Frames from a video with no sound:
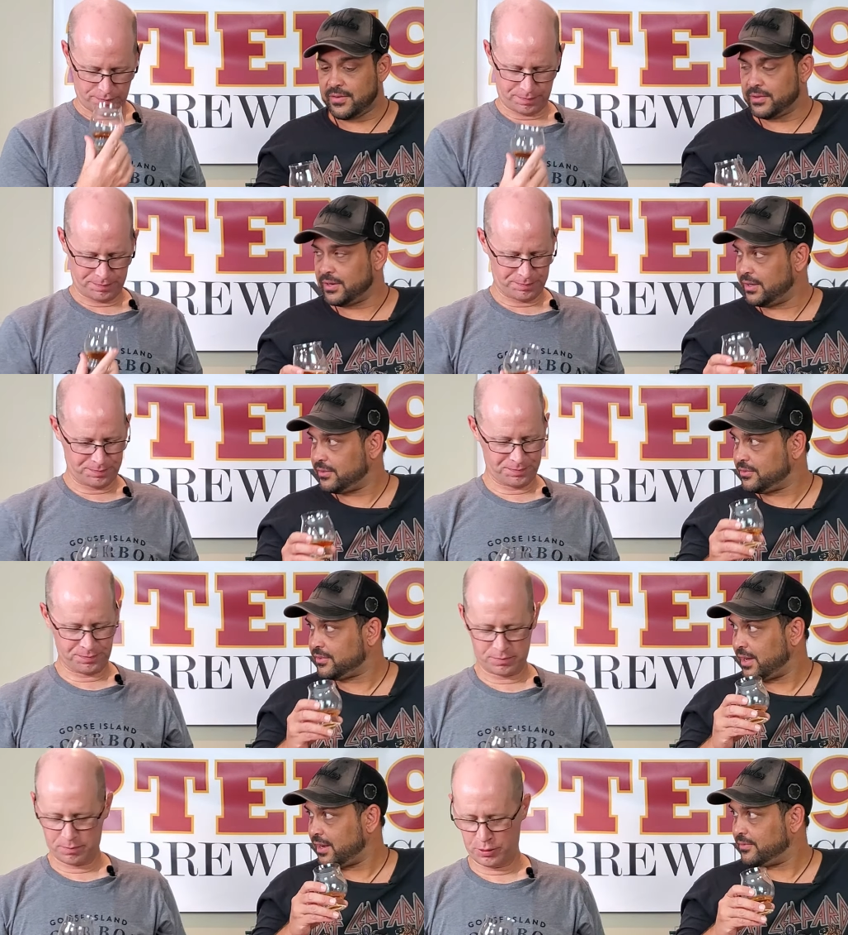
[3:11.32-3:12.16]
Speaker 1: have a
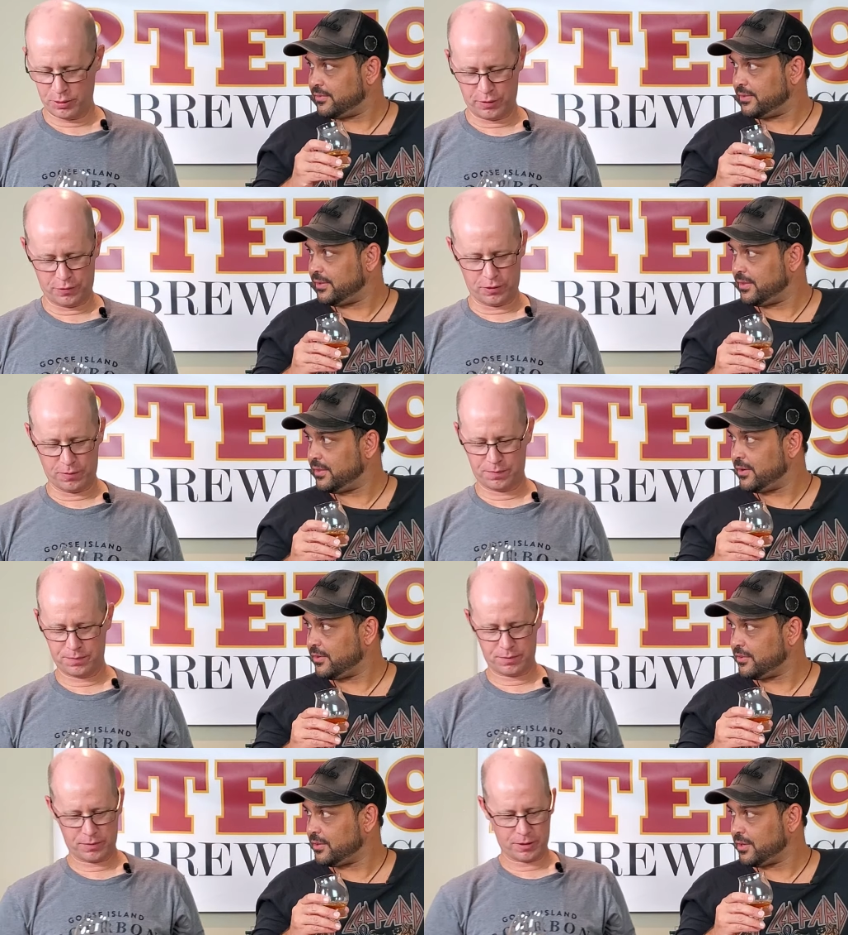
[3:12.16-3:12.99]
nice kind of beautiful.
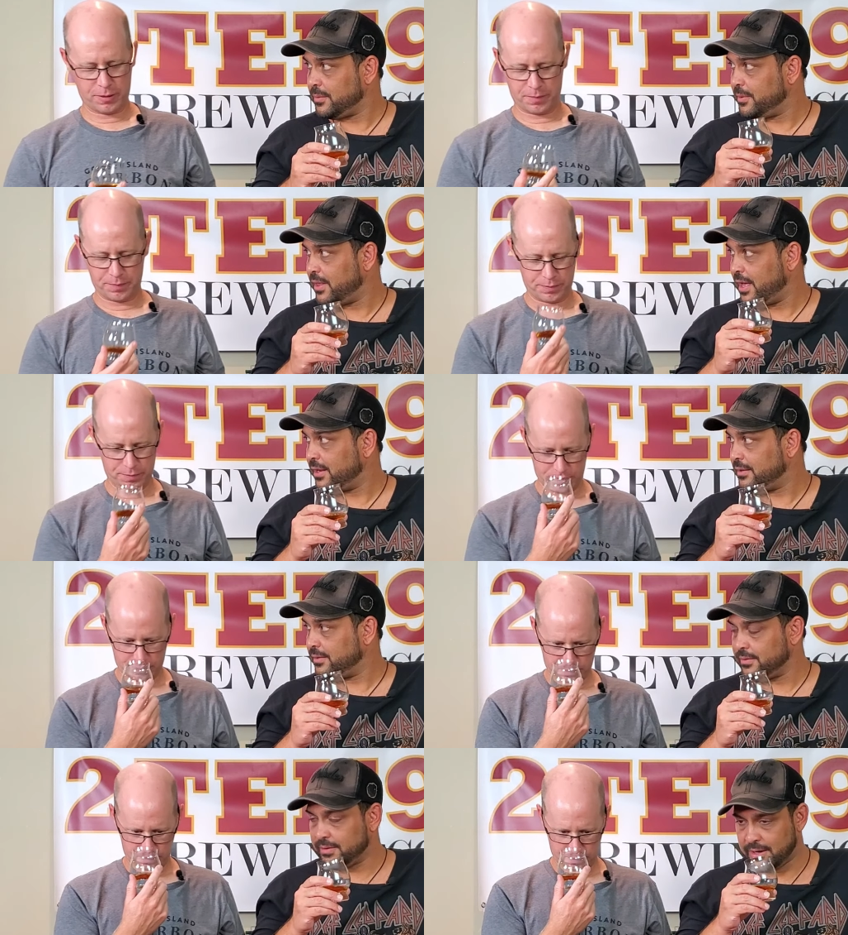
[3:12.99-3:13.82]
There is a little bit of that
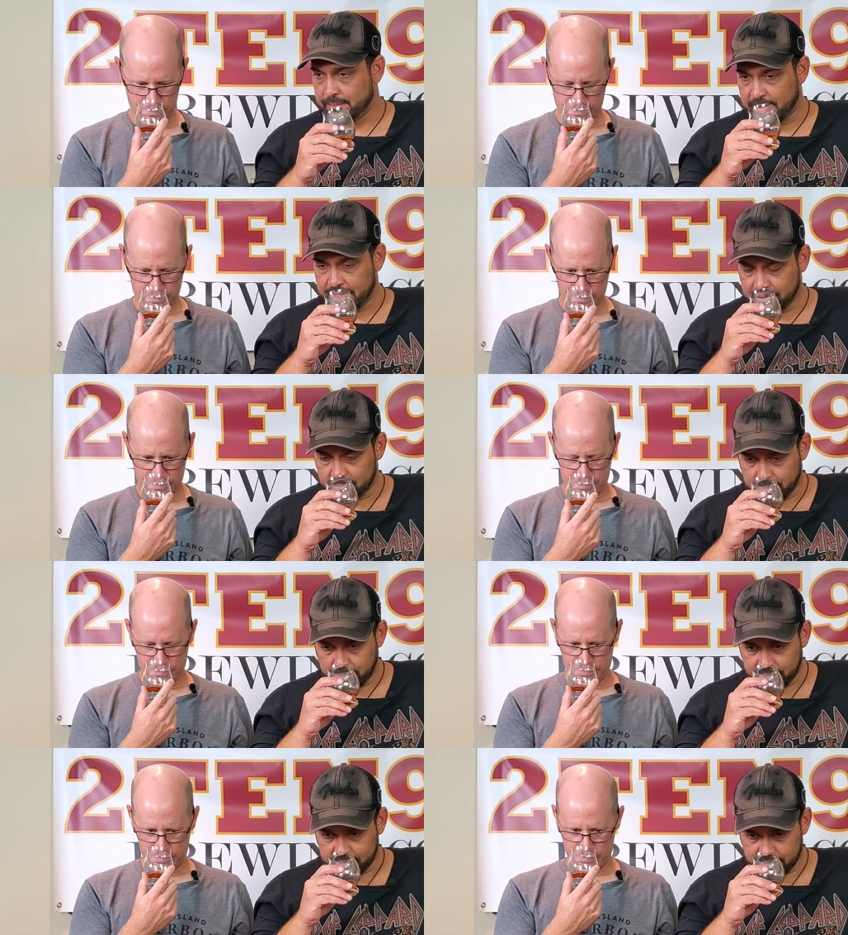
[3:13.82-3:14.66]
kind of baking
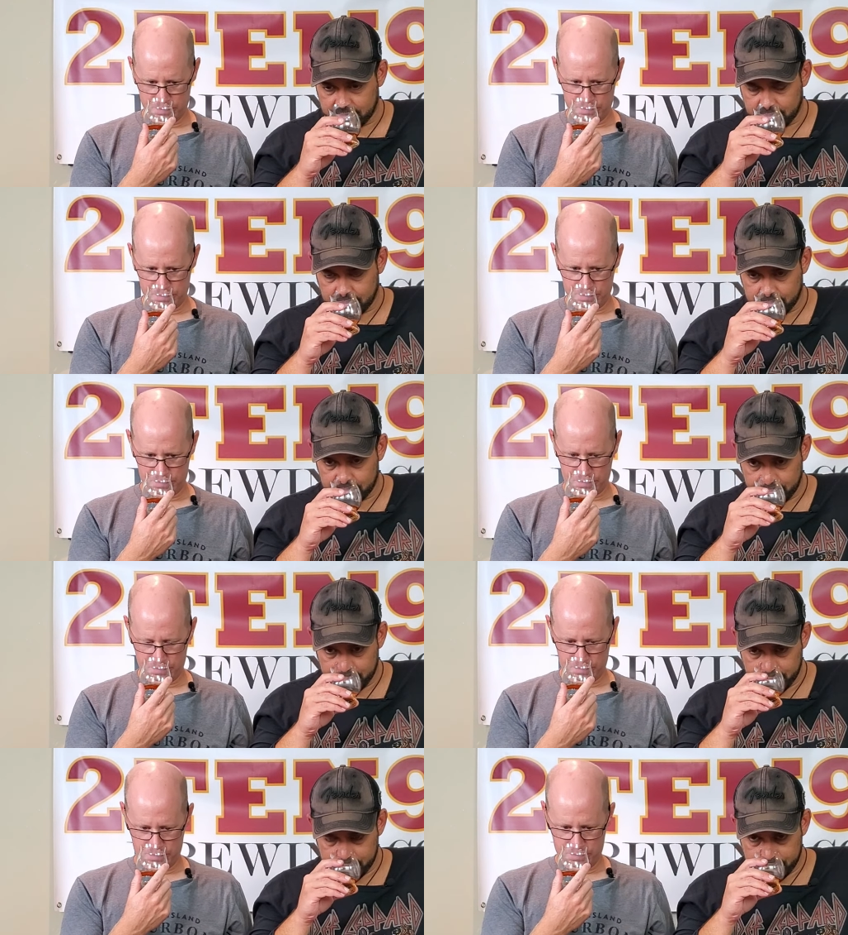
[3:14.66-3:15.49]
spice on the nose.
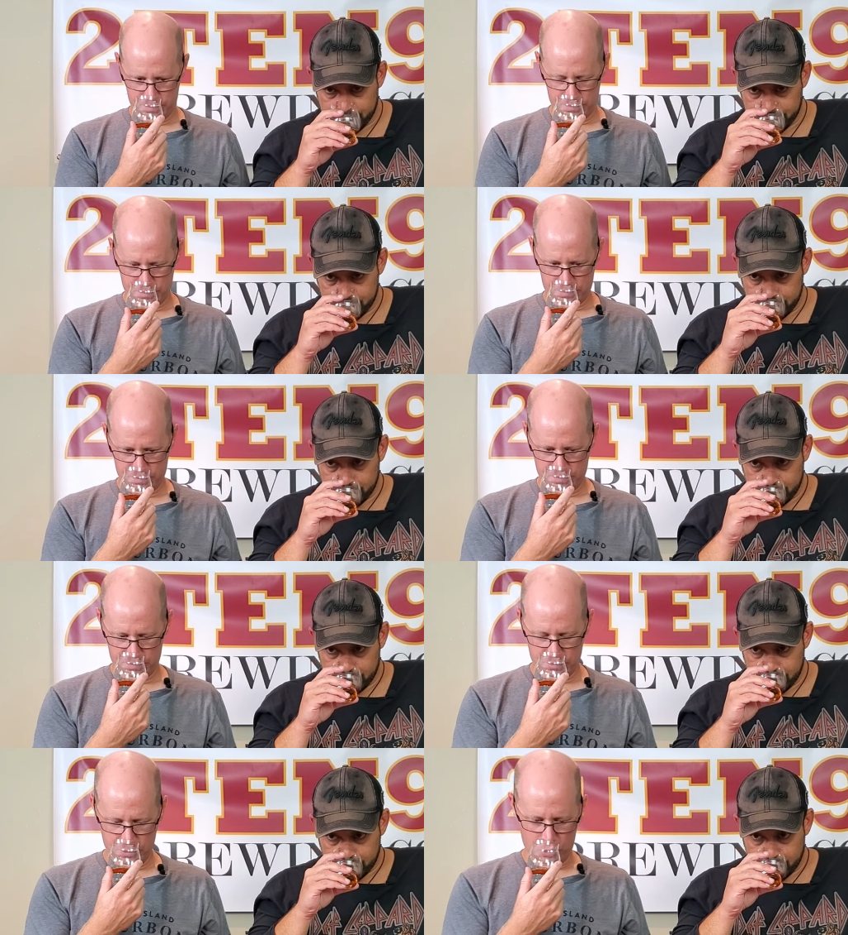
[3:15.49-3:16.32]

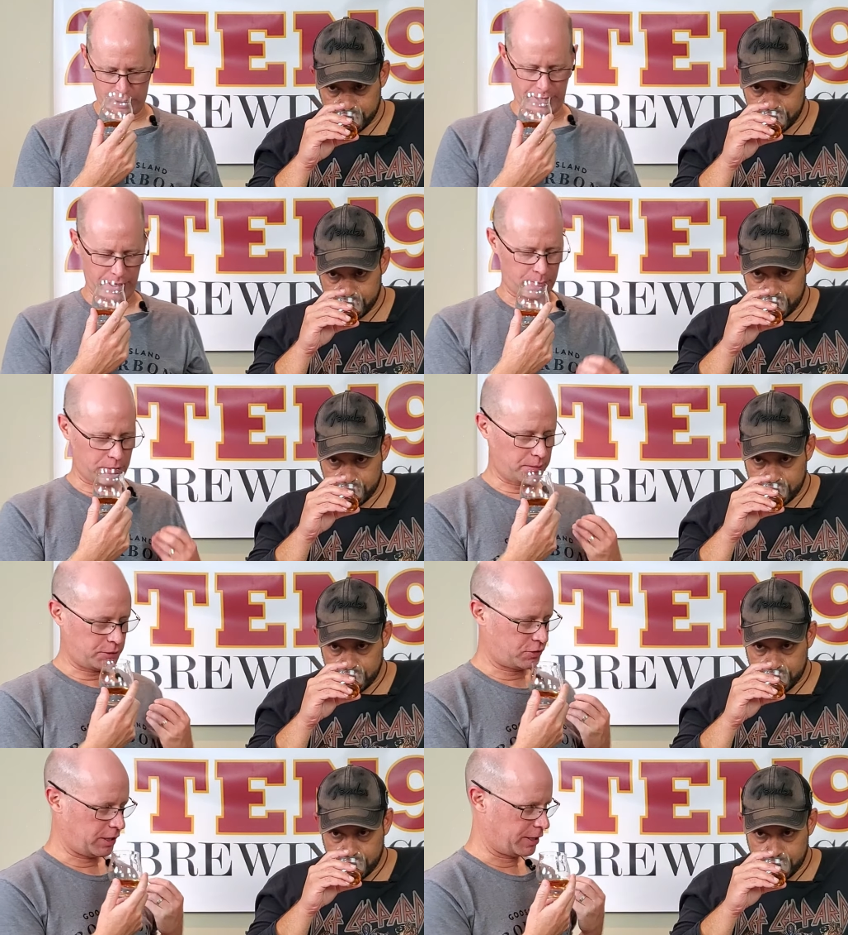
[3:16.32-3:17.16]
Speaker 2: So again, I'm
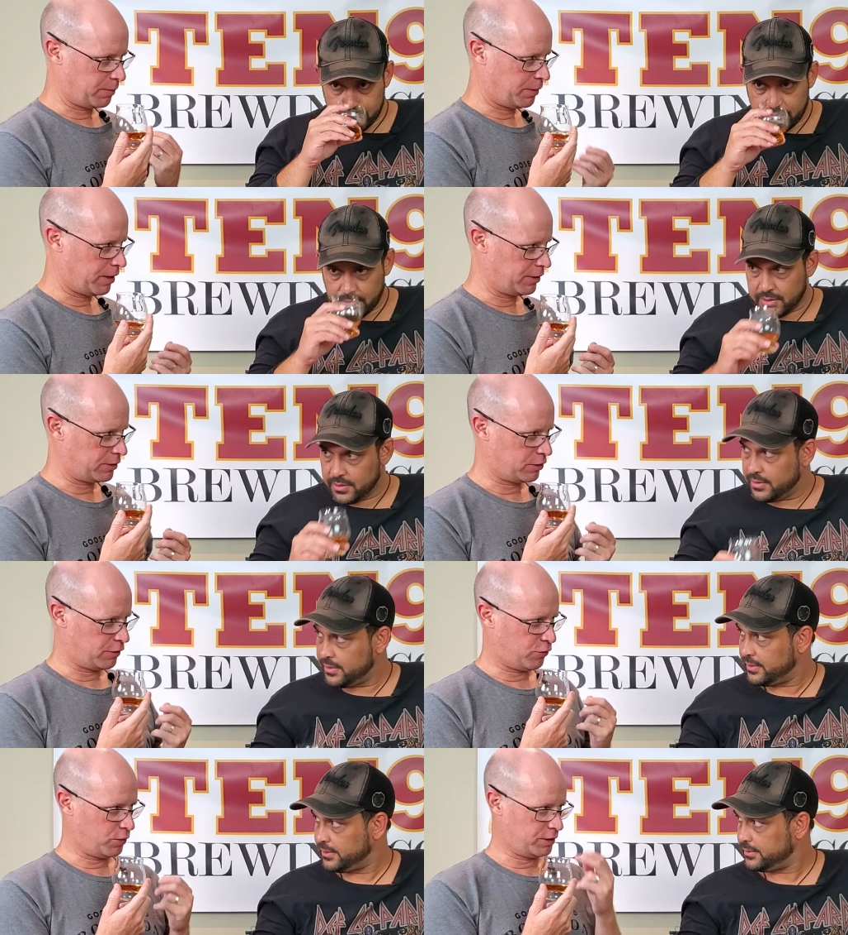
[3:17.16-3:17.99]
going to be trying to compare this
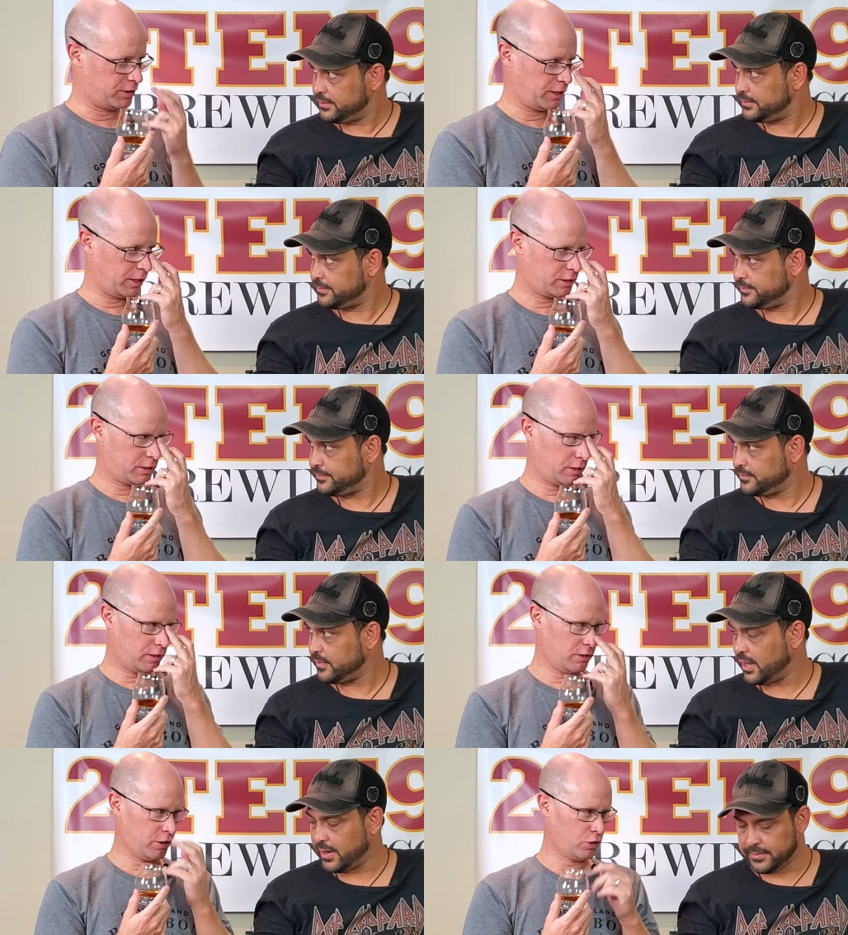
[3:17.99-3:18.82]
to the
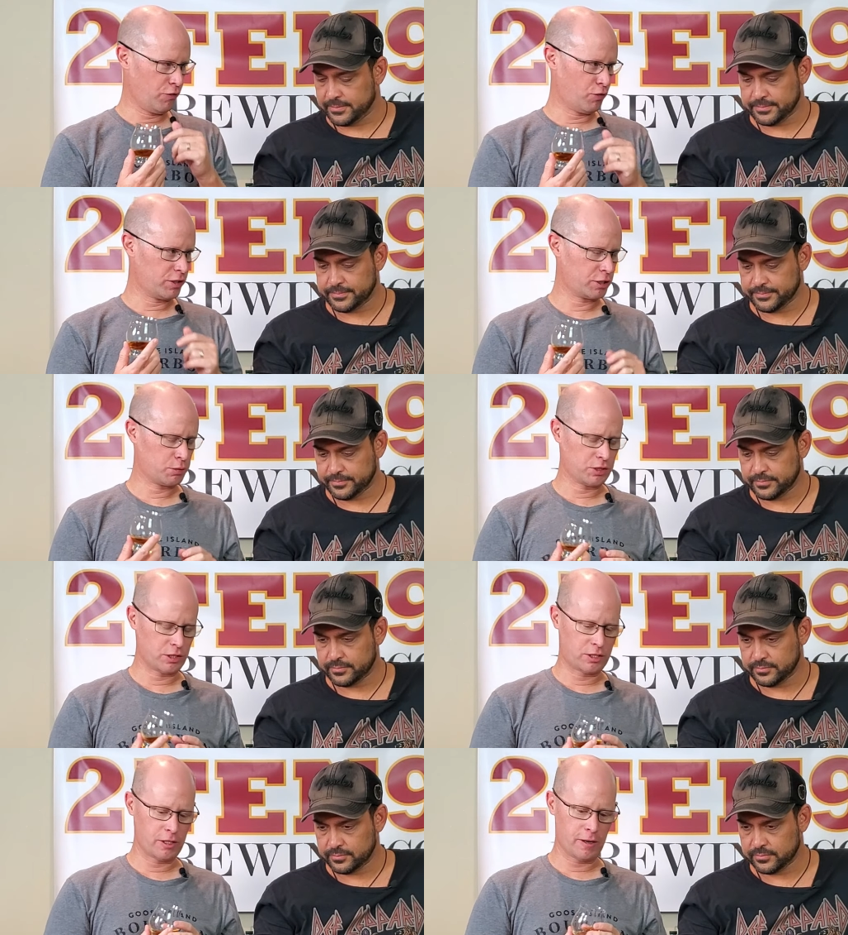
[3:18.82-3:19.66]
46, yeah, the 246 we
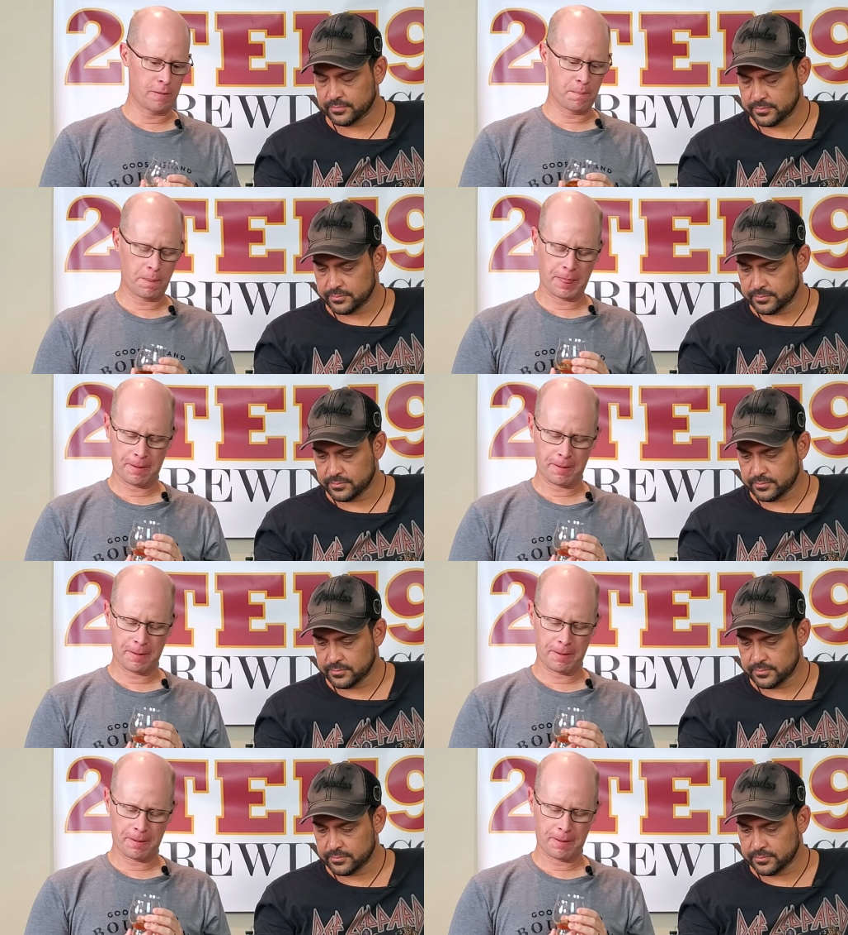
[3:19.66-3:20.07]
just did.